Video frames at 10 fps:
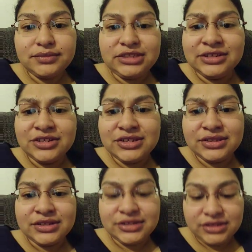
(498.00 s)

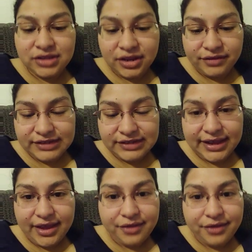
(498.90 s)
There's a lot of dead
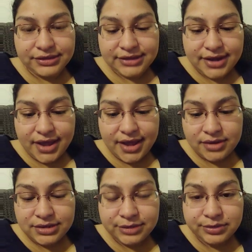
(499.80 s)
accounts that I
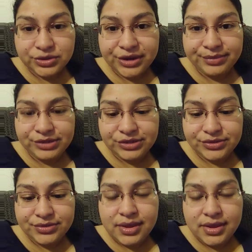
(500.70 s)
had subscribed
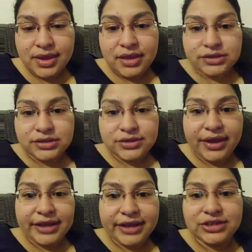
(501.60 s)
to, so I
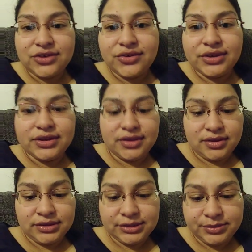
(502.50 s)
had to go in
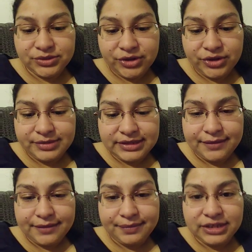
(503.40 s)
and subscribe to
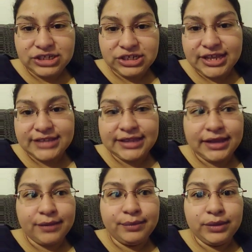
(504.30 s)
them. It just has like
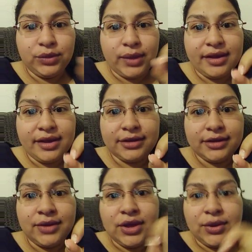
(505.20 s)
a blue
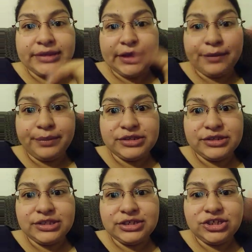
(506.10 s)
icon with like a
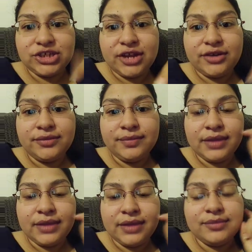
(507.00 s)
person shadow,
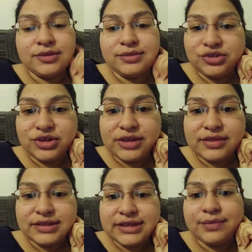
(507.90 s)
and majority of
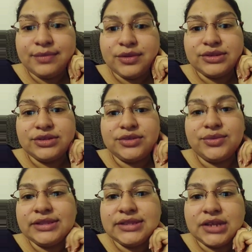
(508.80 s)
the time those are the
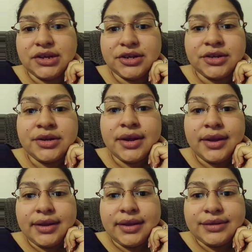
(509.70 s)
ones that are
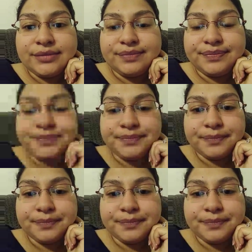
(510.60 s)
um,